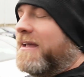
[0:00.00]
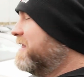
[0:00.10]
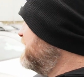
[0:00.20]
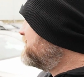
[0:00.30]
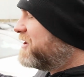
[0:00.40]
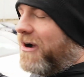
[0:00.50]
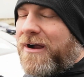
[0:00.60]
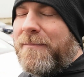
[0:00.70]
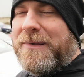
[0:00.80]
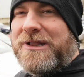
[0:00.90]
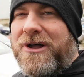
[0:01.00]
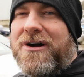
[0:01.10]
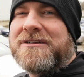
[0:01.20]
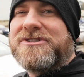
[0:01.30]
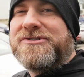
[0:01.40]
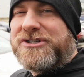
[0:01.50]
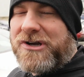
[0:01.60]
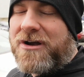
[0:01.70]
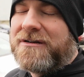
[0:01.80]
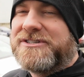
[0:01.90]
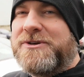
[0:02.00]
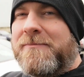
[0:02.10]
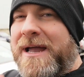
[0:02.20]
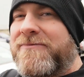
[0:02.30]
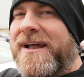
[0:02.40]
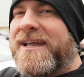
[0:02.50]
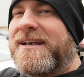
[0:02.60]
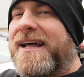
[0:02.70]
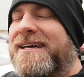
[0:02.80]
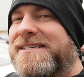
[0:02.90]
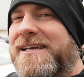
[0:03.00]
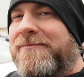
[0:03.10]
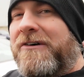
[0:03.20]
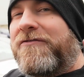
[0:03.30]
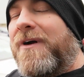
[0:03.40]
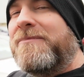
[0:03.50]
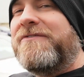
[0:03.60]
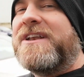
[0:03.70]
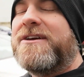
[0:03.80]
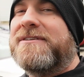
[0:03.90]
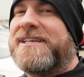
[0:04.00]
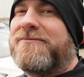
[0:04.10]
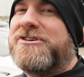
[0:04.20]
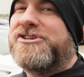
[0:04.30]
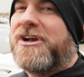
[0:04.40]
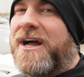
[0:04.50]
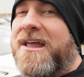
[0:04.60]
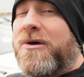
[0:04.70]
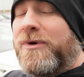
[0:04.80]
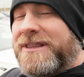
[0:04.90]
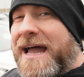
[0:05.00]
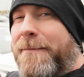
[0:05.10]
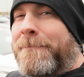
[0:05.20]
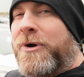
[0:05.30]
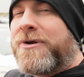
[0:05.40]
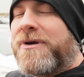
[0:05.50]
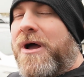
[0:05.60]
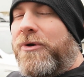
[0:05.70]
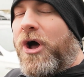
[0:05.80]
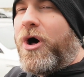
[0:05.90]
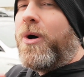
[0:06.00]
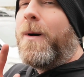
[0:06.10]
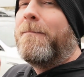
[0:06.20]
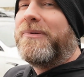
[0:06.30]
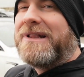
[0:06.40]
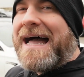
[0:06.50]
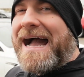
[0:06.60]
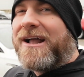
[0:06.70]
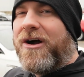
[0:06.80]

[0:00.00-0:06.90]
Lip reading: This car belongs to Charles. You might recognize him from the videos that we shot with that murdered out all black